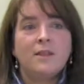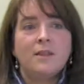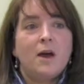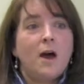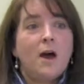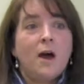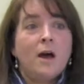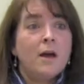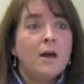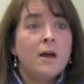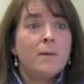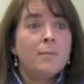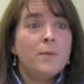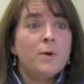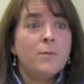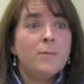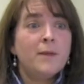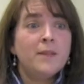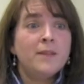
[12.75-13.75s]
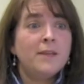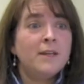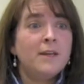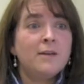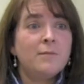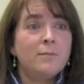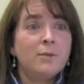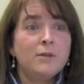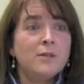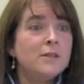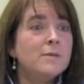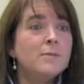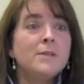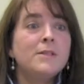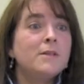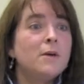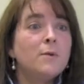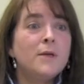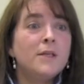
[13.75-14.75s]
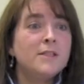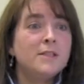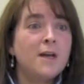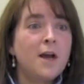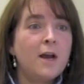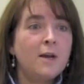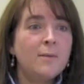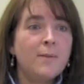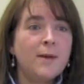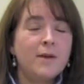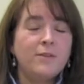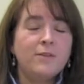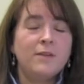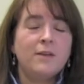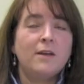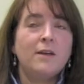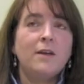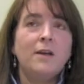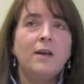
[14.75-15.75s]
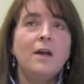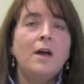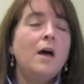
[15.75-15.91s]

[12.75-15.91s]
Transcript: the aha moment that participants always talk about, the